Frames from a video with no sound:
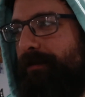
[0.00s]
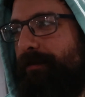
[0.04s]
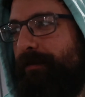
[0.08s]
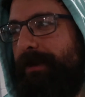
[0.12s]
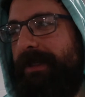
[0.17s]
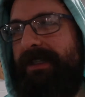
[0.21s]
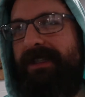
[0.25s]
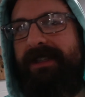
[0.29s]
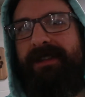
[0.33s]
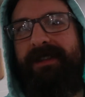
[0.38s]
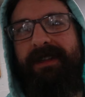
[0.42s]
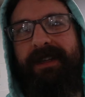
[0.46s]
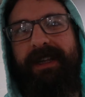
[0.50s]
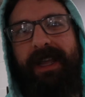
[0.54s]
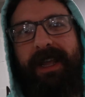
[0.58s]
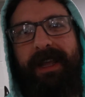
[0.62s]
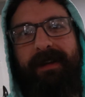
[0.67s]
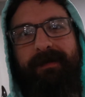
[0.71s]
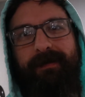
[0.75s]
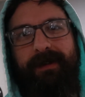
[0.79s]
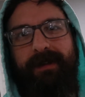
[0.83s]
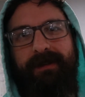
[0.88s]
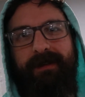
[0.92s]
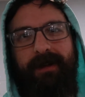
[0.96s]
pieces of
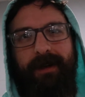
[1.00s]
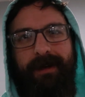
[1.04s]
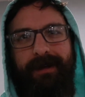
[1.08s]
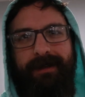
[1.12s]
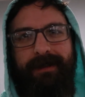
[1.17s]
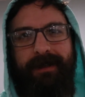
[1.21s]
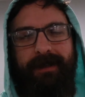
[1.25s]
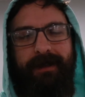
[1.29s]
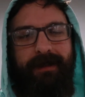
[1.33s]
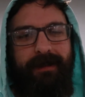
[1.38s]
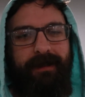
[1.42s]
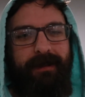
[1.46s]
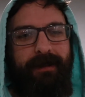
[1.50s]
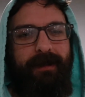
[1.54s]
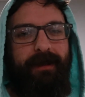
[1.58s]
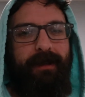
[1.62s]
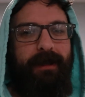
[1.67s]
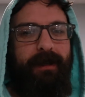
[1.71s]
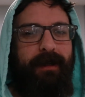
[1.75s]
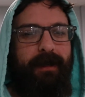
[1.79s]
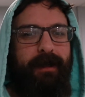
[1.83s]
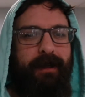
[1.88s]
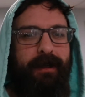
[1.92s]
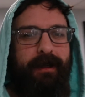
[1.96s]
canvas art.
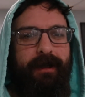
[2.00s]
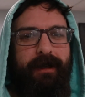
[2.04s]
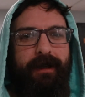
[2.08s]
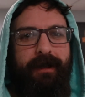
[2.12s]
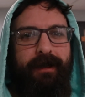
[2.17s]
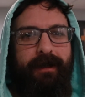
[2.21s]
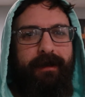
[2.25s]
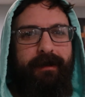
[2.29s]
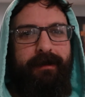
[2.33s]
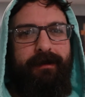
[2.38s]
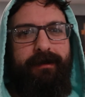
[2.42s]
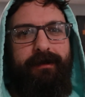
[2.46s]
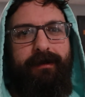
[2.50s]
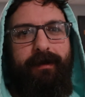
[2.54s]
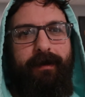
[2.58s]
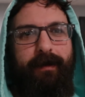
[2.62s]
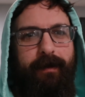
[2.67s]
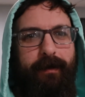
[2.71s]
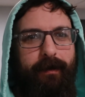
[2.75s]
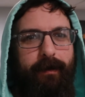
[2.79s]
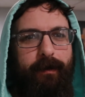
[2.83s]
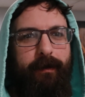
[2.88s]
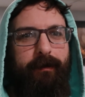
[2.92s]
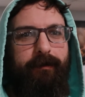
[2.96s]

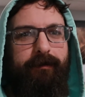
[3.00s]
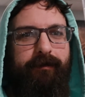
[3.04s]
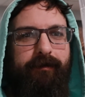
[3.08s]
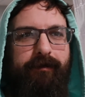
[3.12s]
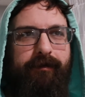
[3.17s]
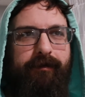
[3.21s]
So